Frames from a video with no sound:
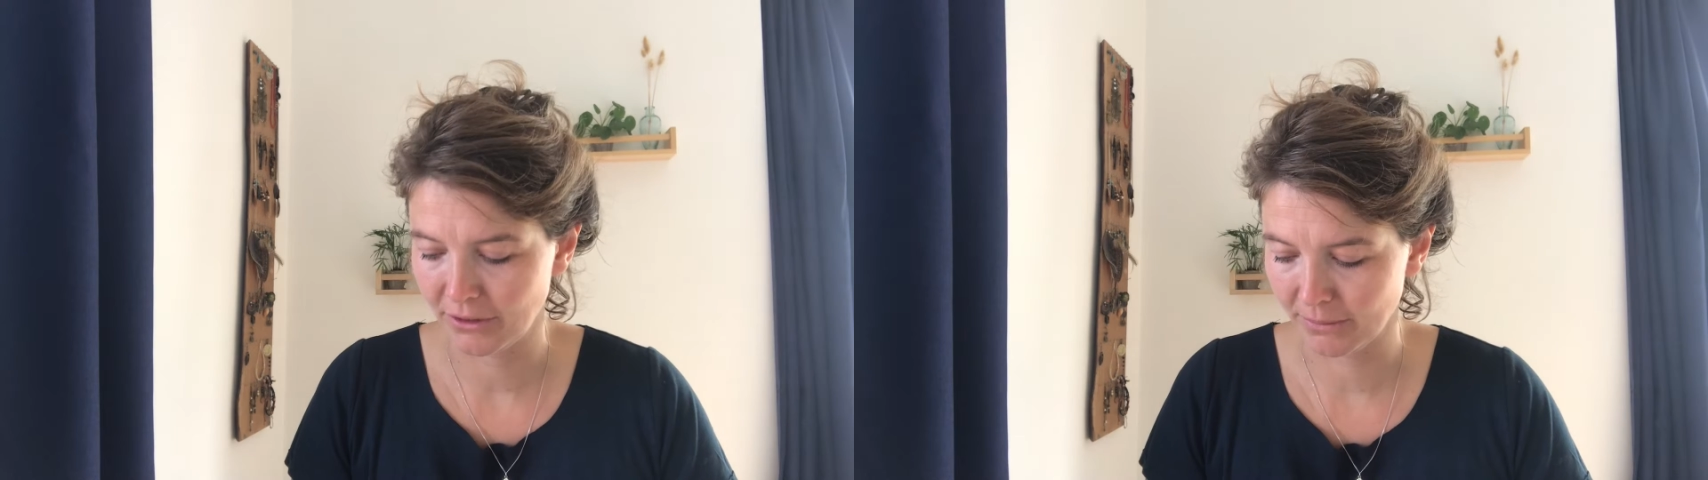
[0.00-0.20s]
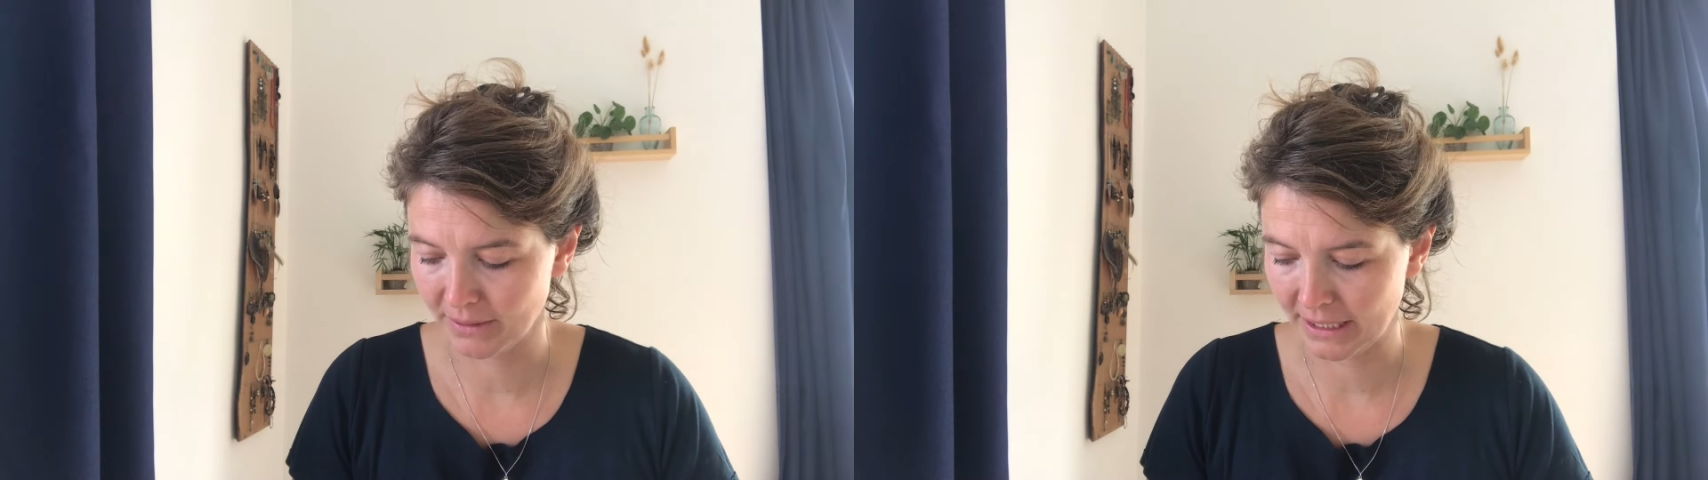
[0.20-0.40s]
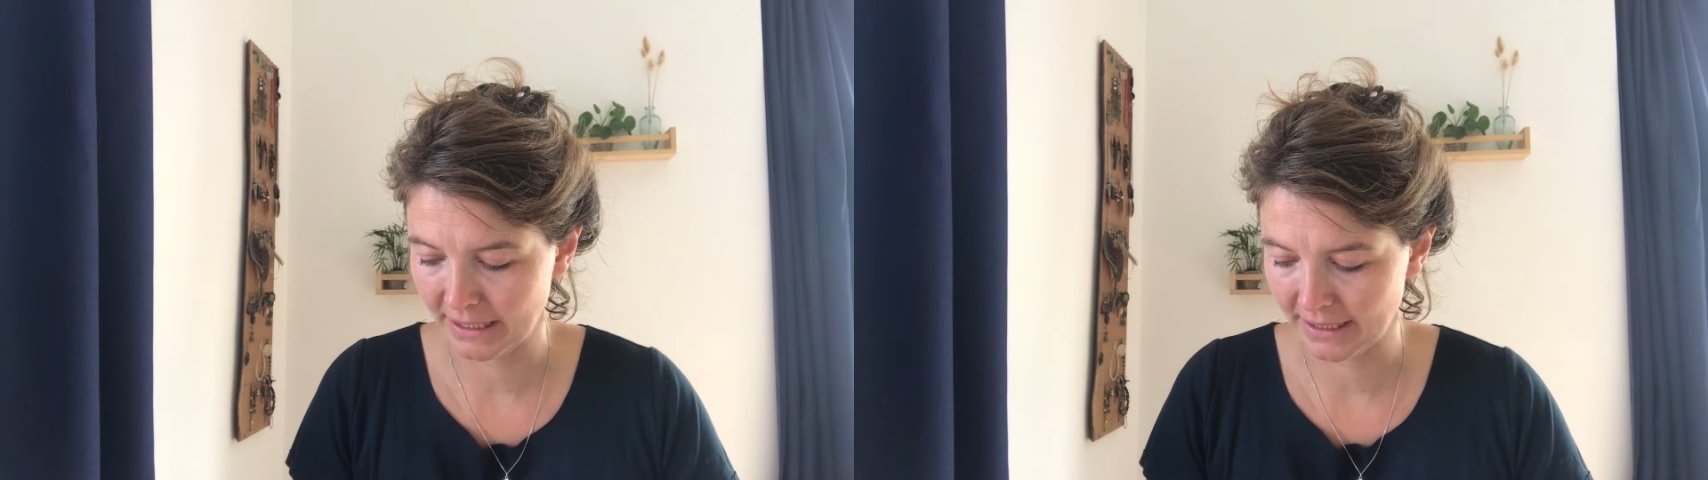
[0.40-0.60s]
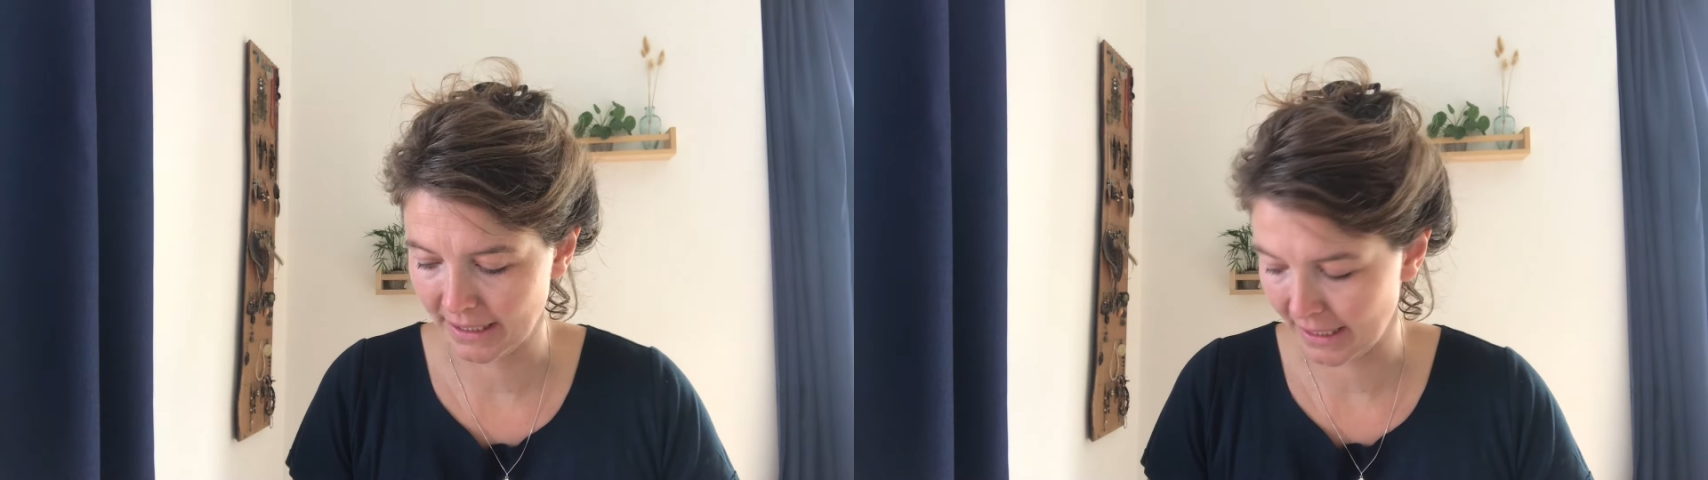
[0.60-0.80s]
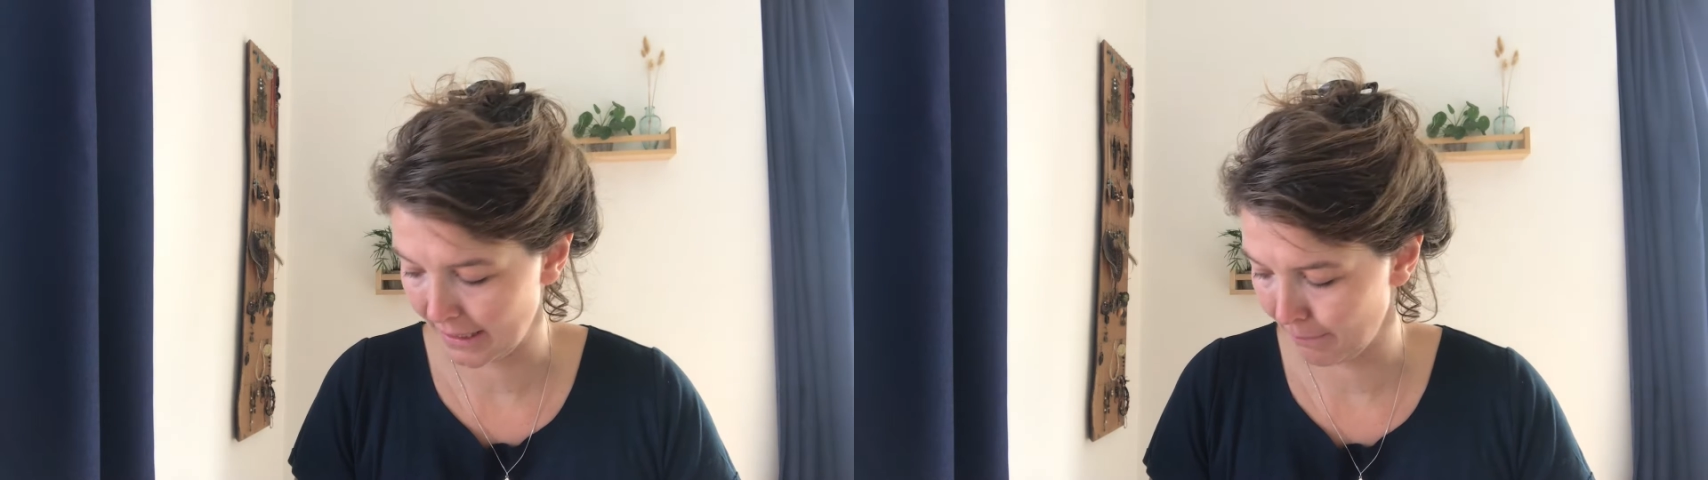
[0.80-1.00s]
some things that
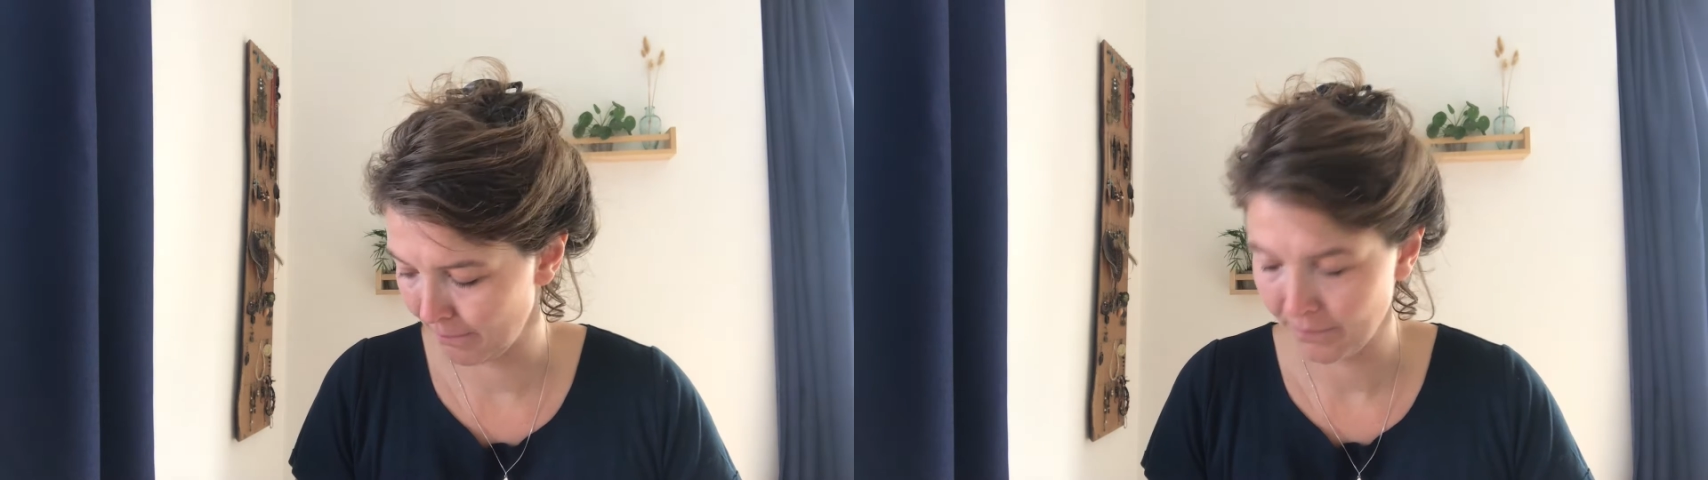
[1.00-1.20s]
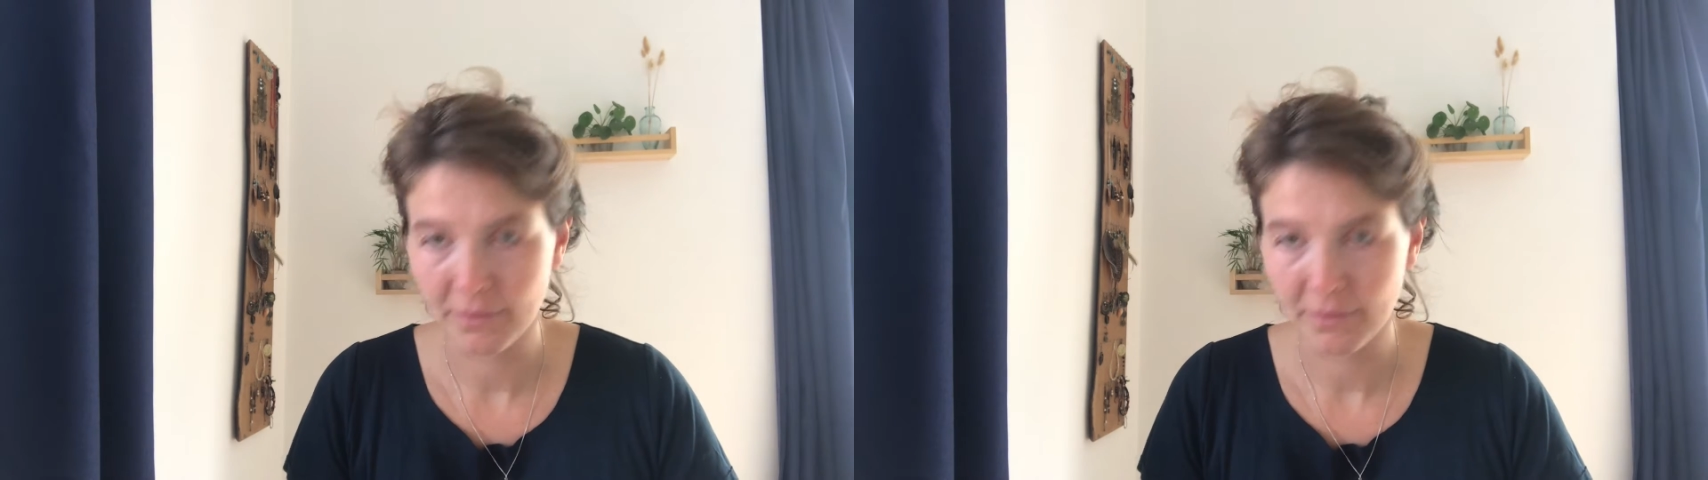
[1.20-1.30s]
I'm,